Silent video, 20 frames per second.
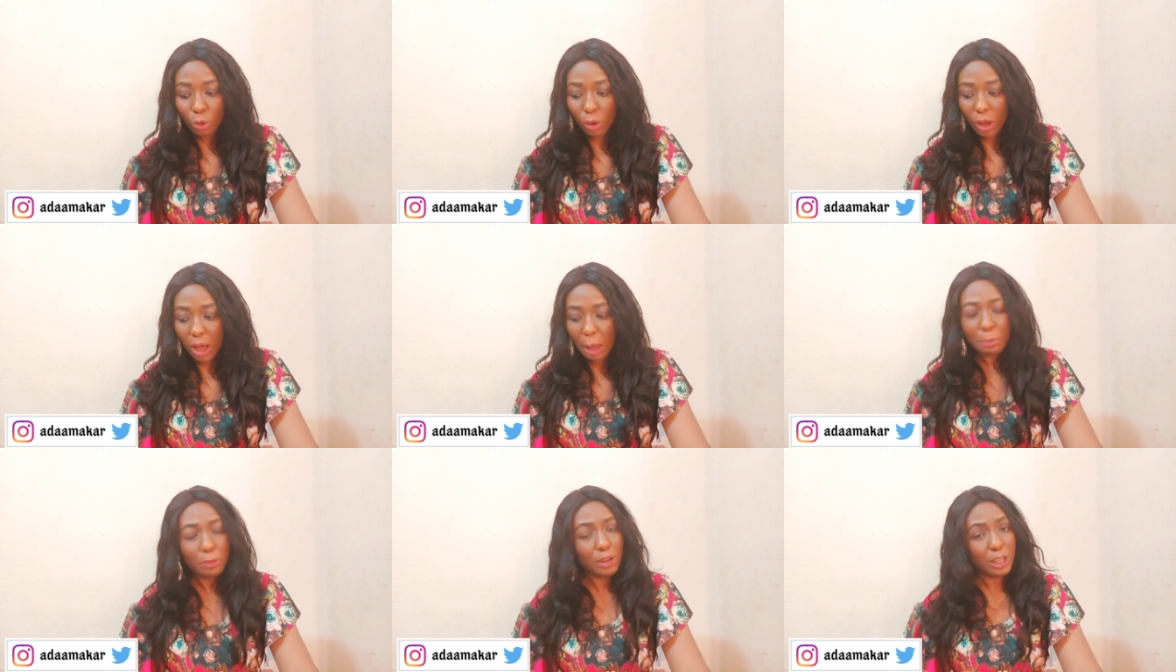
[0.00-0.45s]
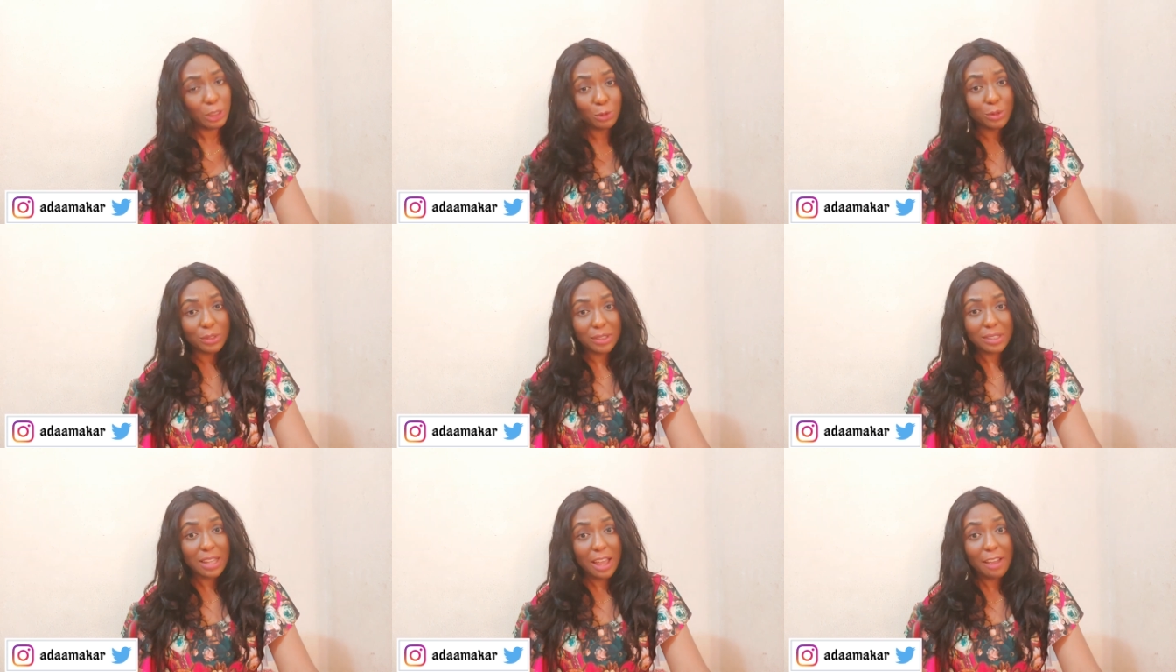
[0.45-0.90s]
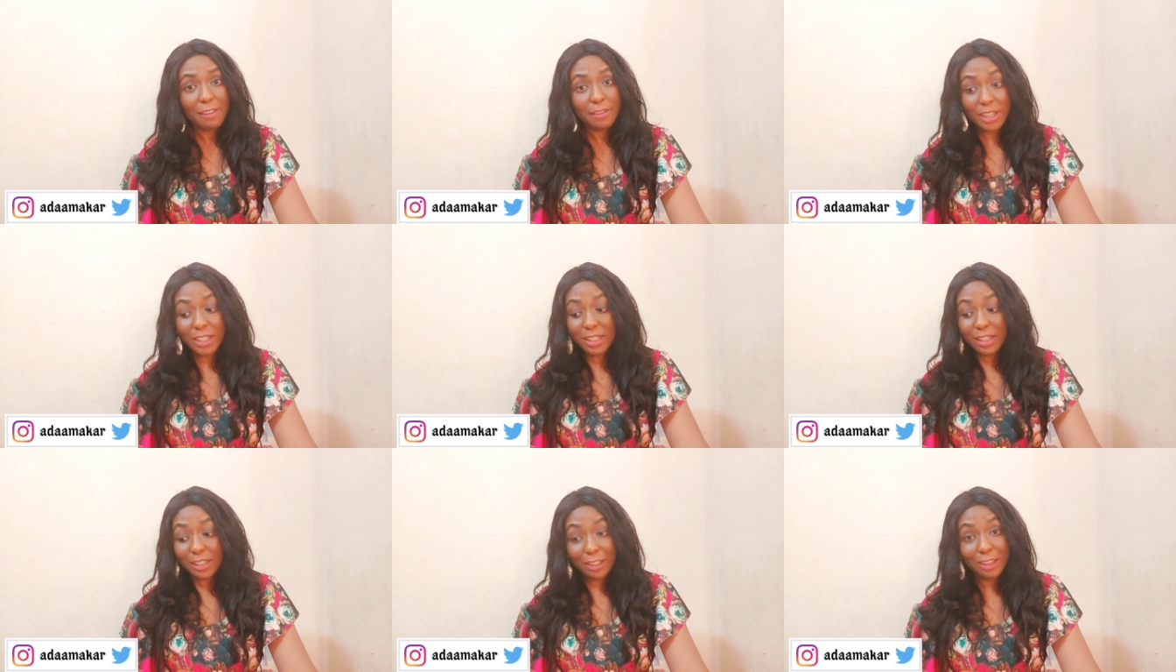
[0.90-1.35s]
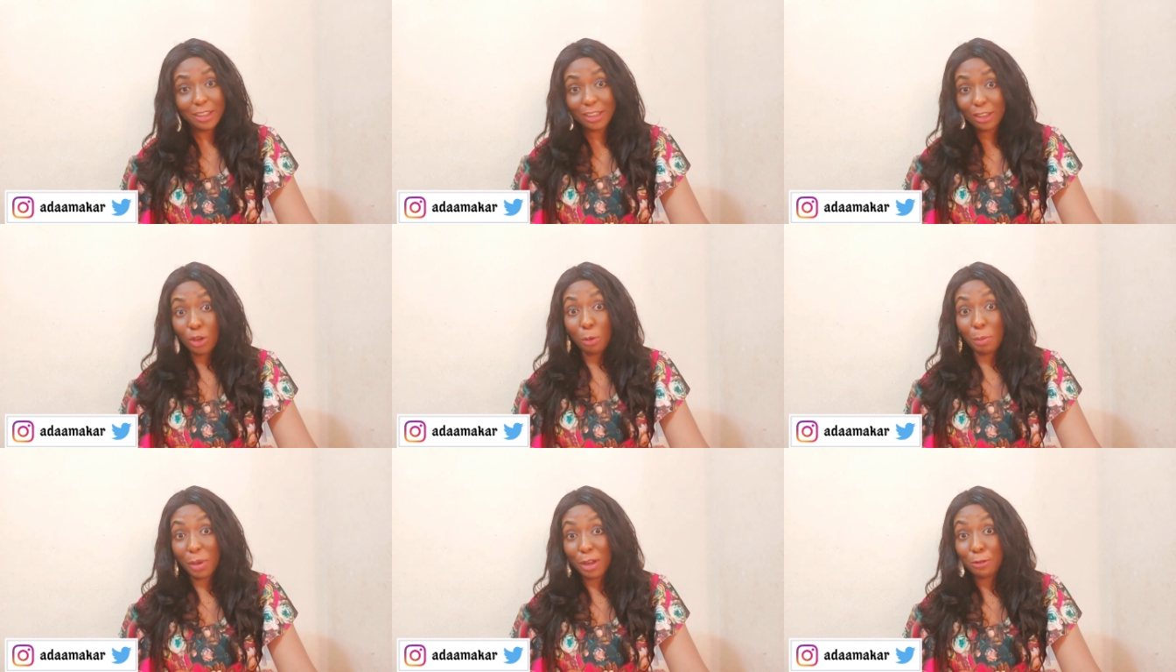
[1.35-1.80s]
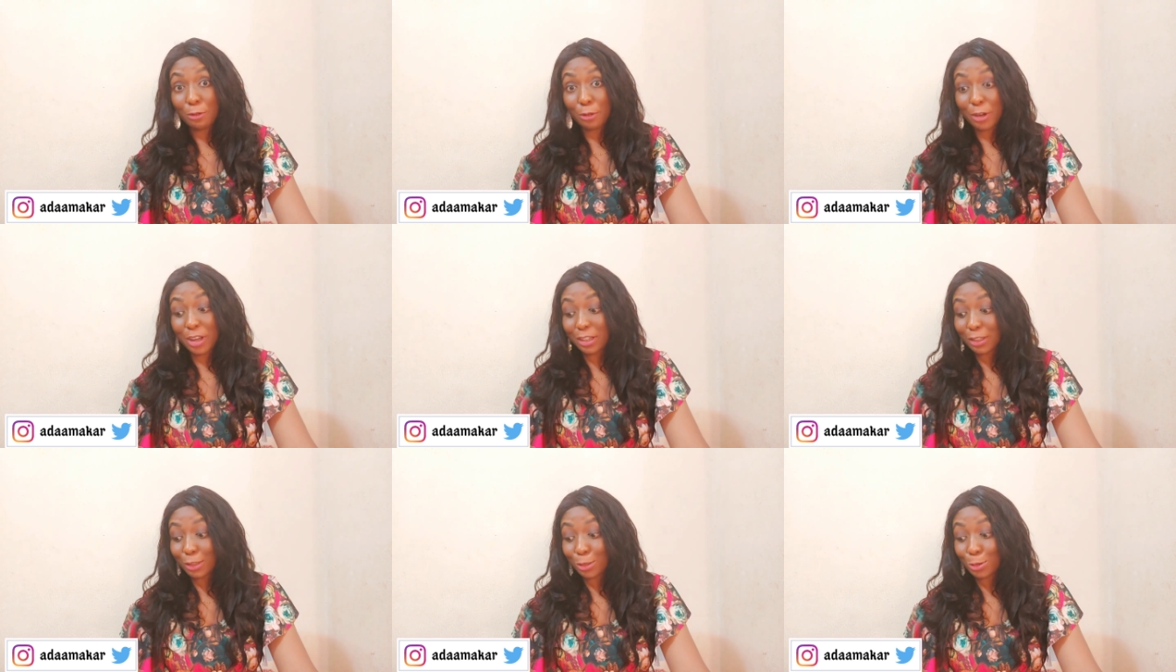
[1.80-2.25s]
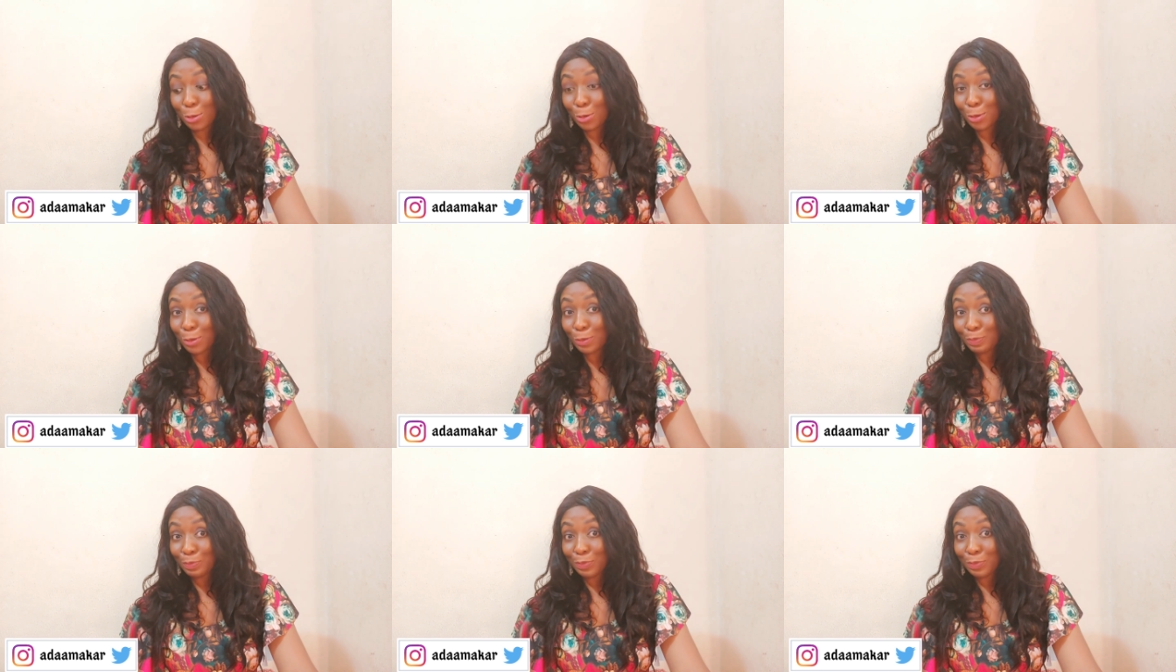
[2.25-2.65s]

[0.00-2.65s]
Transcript: I'm trying to understand, really. You're my friend, so